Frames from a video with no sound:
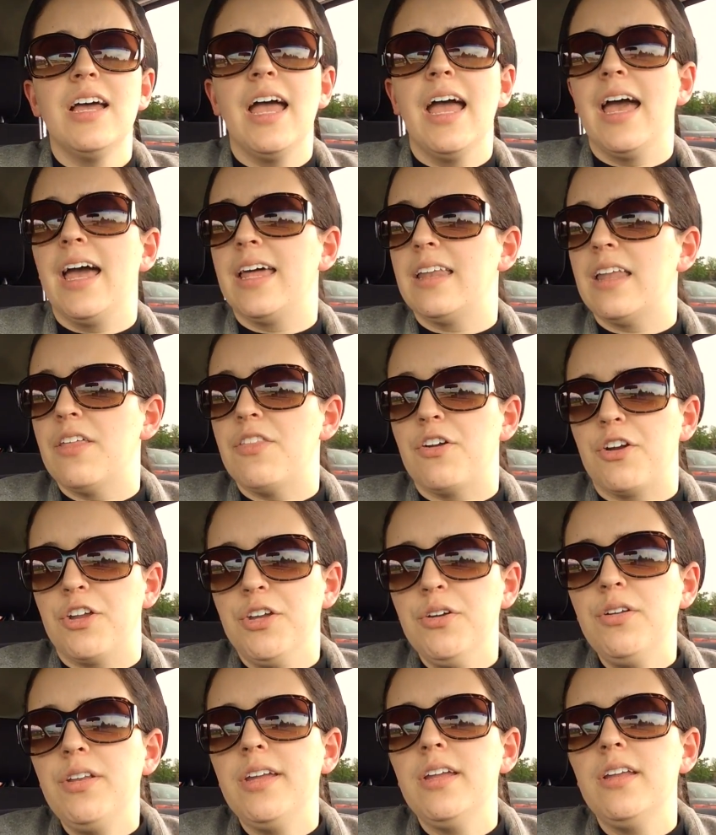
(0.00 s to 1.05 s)
and they're
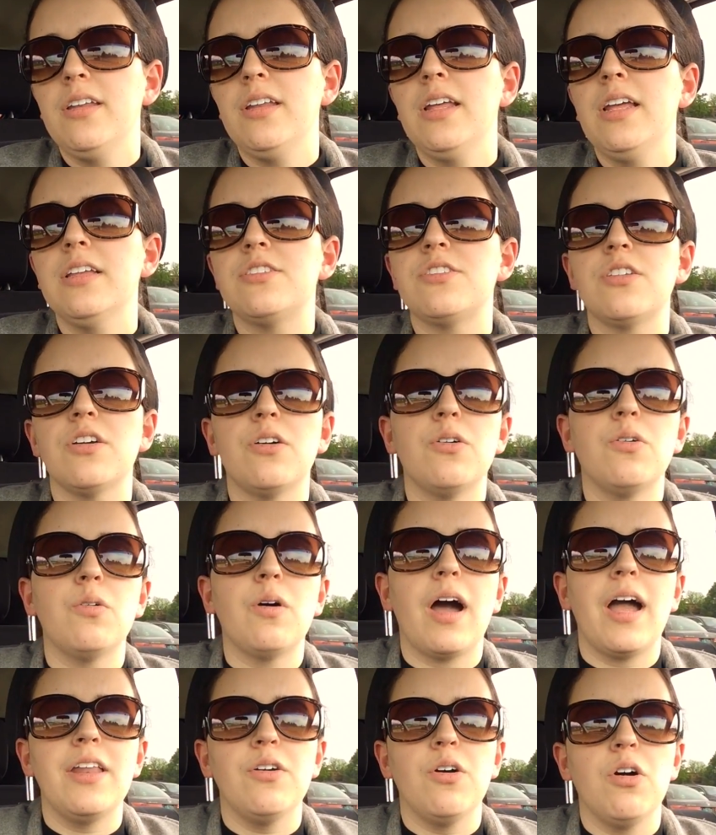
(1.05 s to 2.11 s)
union,
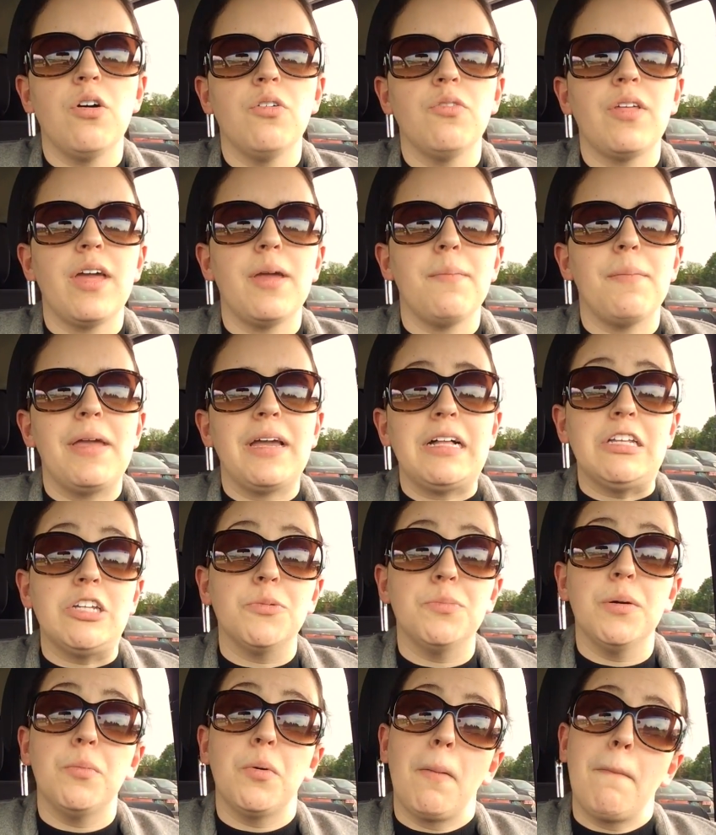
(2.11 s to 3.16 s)
so I know they make a
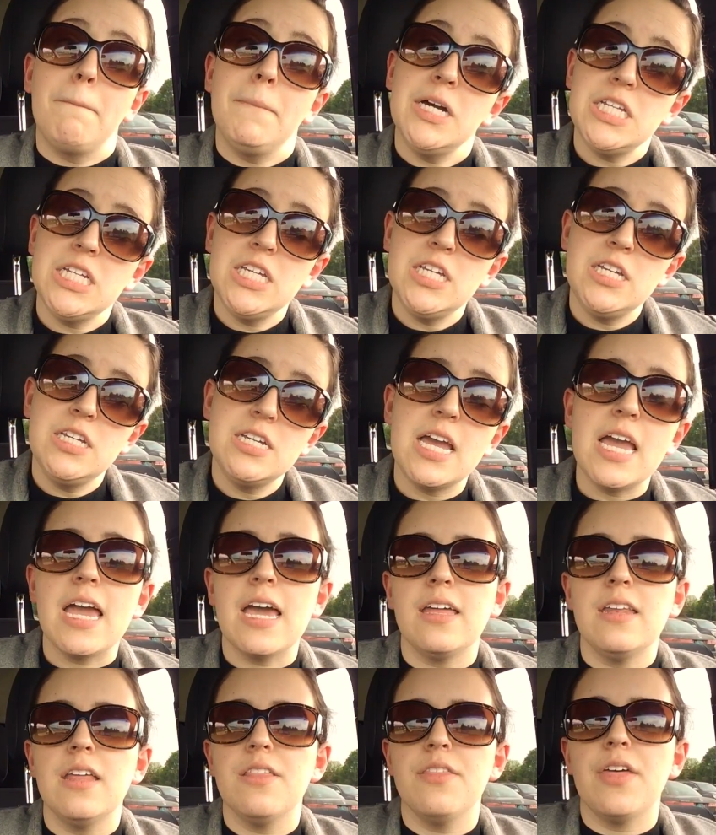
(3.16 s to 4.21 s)
little bit more money
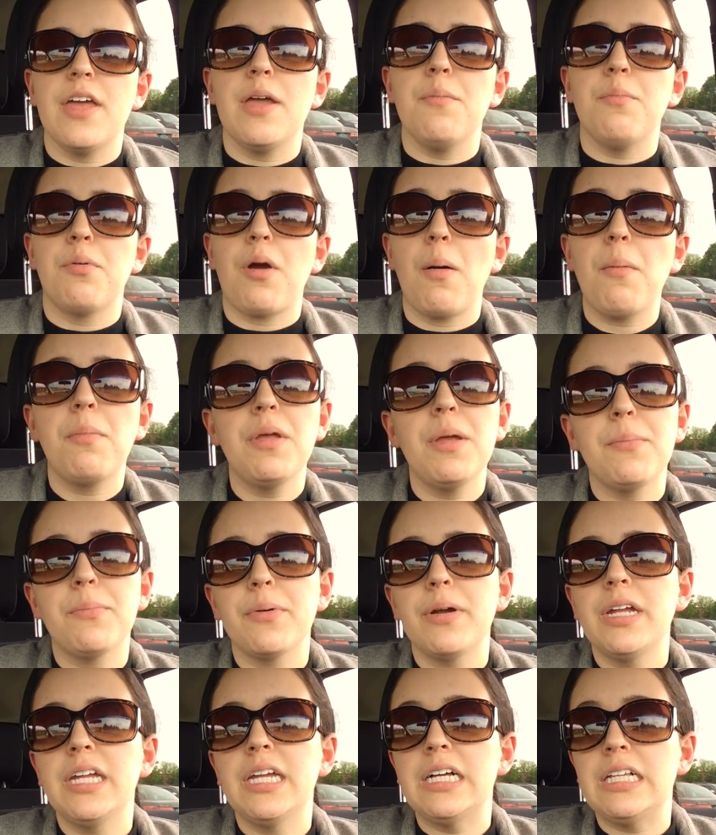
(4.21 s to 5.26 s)
and they probably
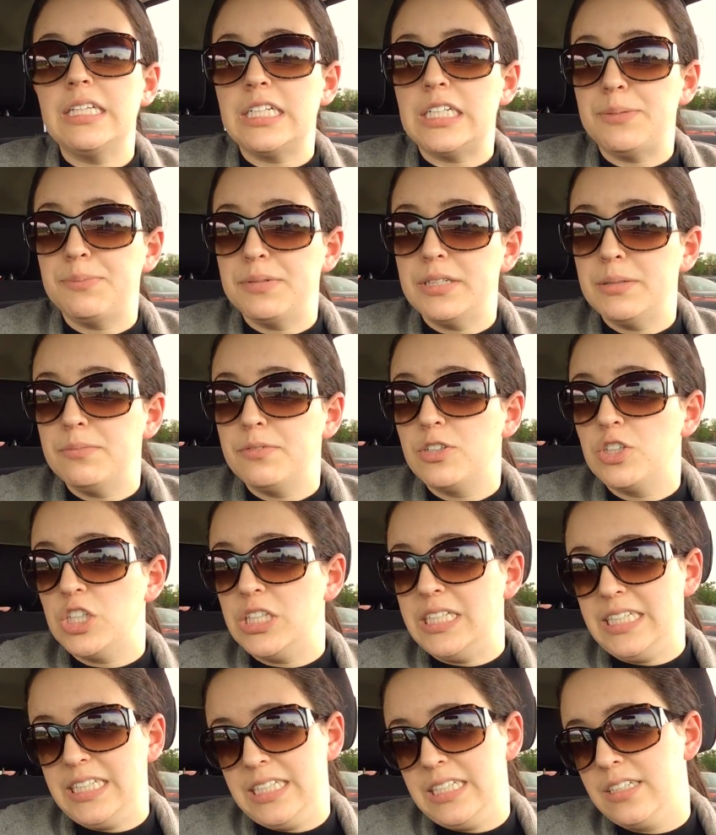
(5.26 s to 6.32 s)
bring you a little bit to
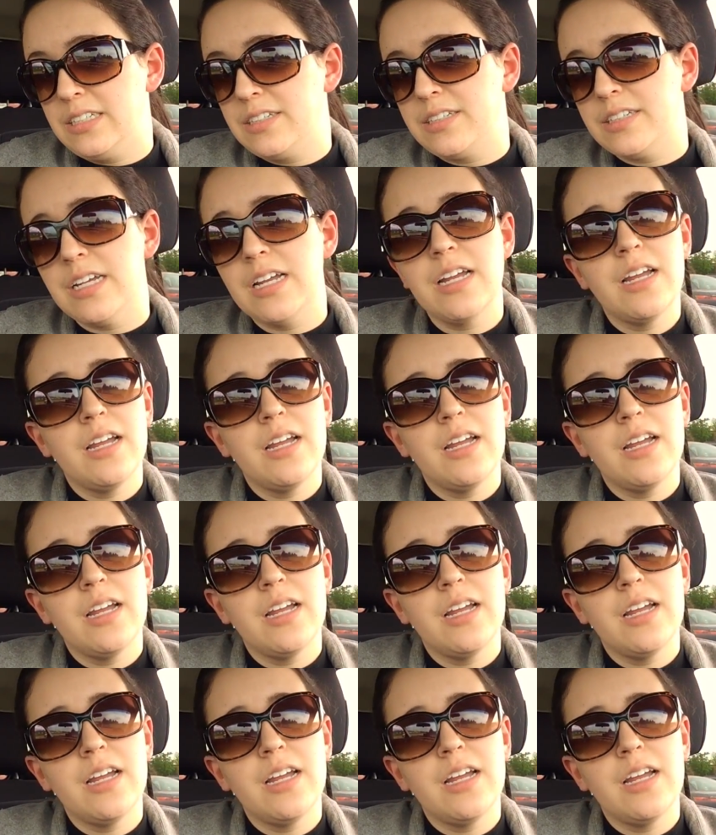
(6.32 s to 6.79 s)
eat.